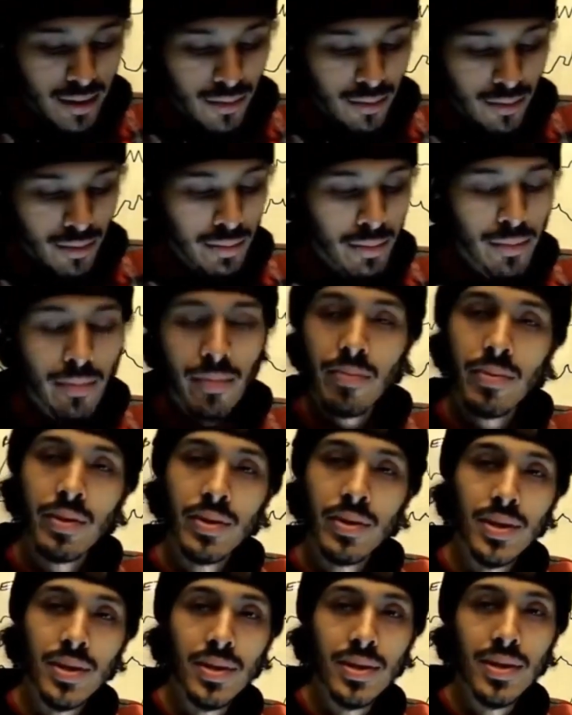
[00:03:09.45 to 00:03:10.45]

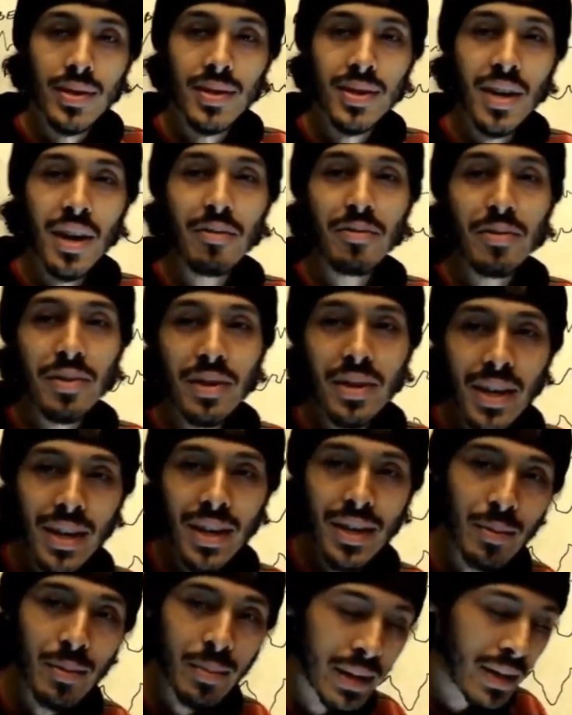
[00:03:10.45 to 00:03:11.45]
there's this discovery that
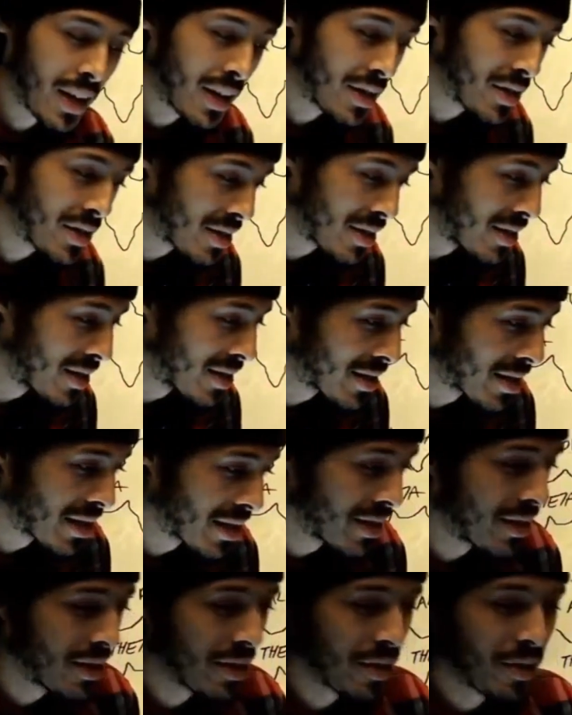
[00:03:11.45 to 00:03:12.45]
human consciousness
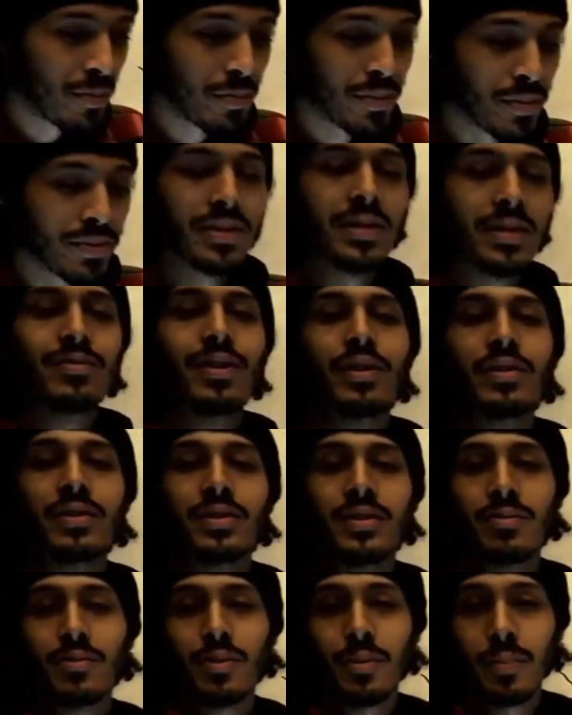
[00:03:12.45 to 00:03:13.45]
can, you know, perceive all
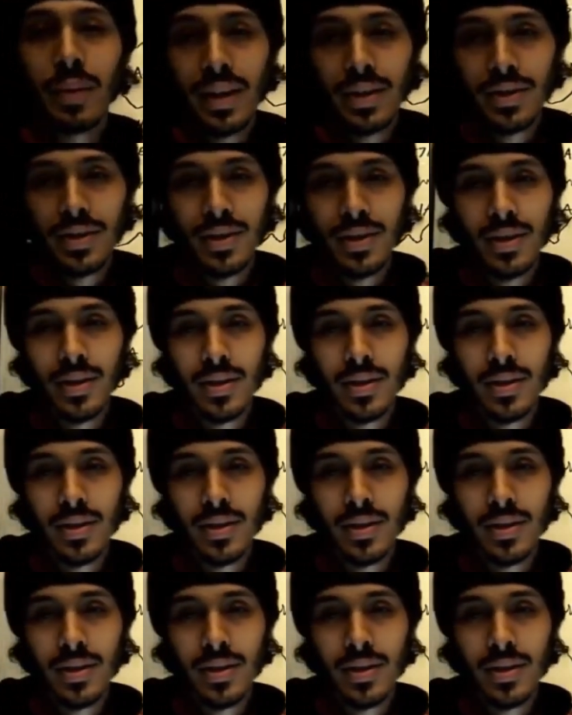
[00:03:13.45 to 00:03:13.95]
this information.